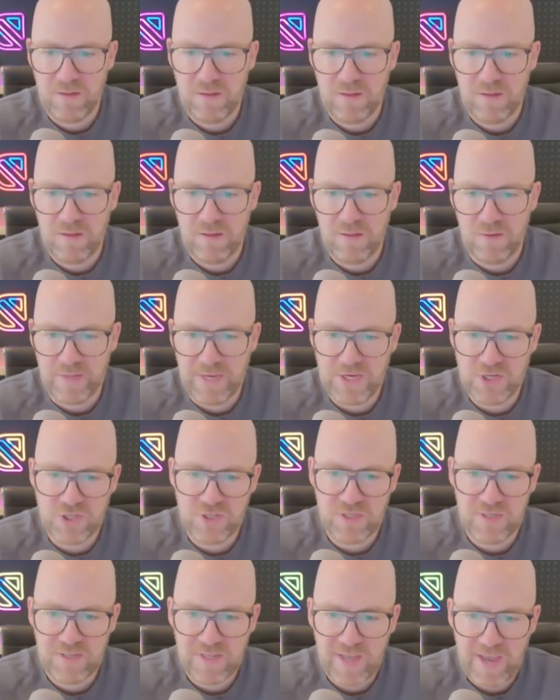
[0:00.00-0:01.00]

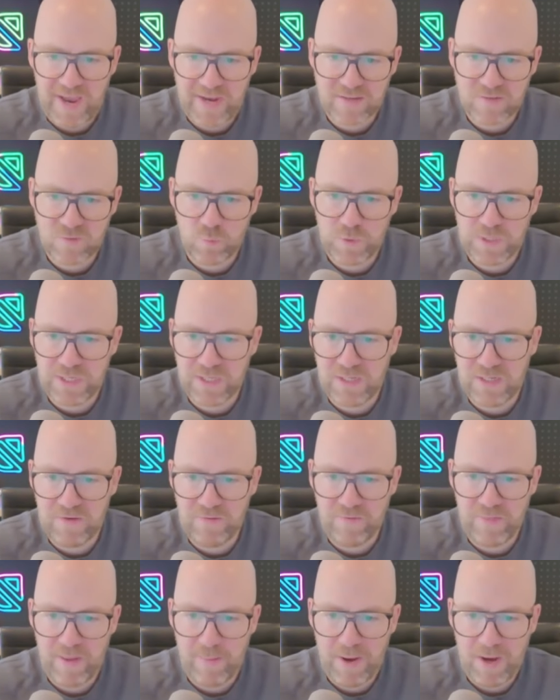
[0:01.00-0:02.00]
Location and tags, we can
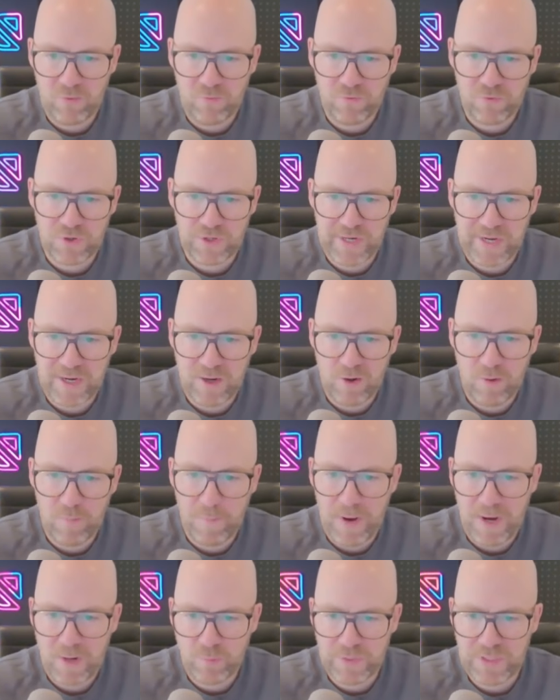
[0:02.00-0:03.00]
leave them out for now,
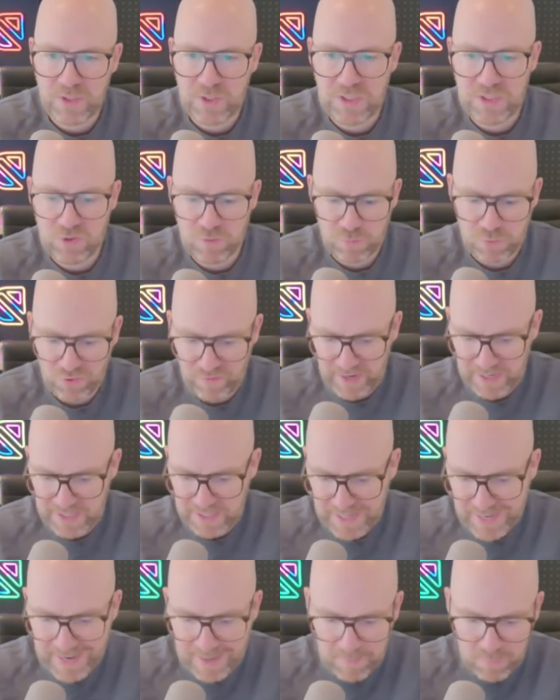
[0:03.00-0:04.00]
but we need to provide
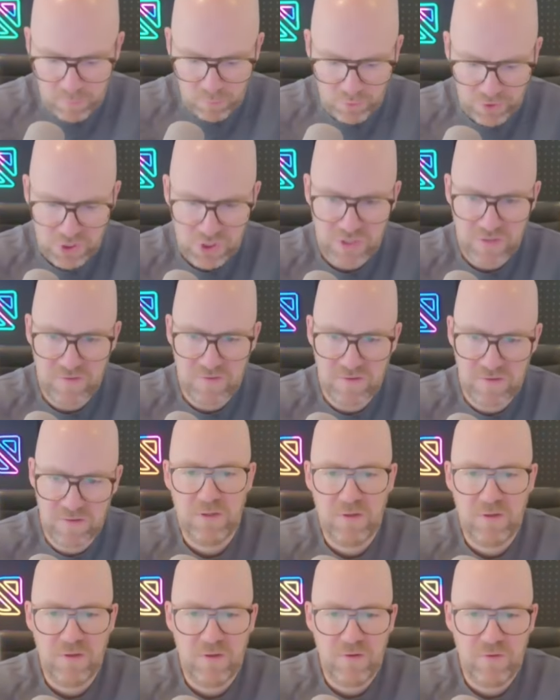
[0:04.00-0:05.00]
a name, which is
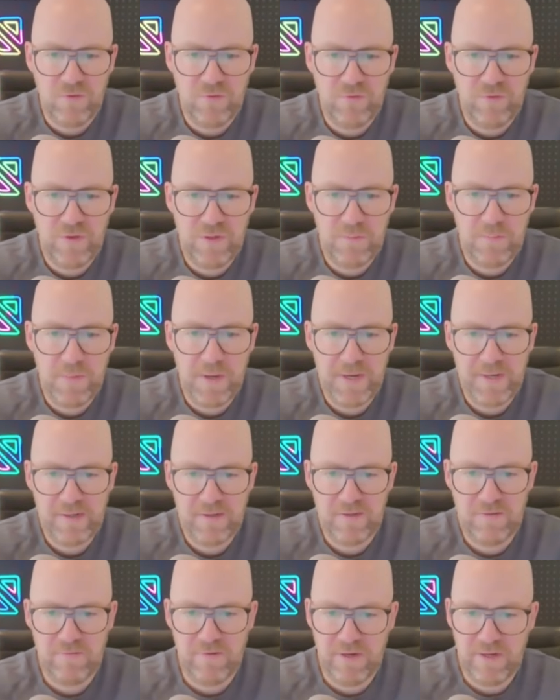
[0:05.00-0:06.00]
feedback
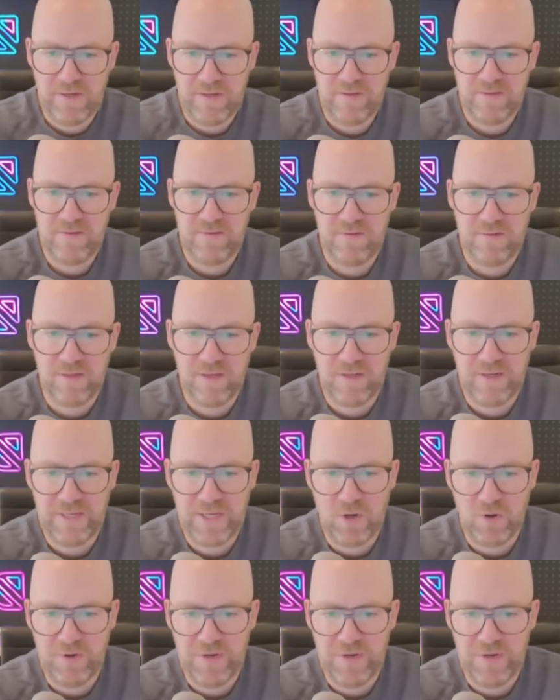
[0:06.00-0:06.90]
device. Click on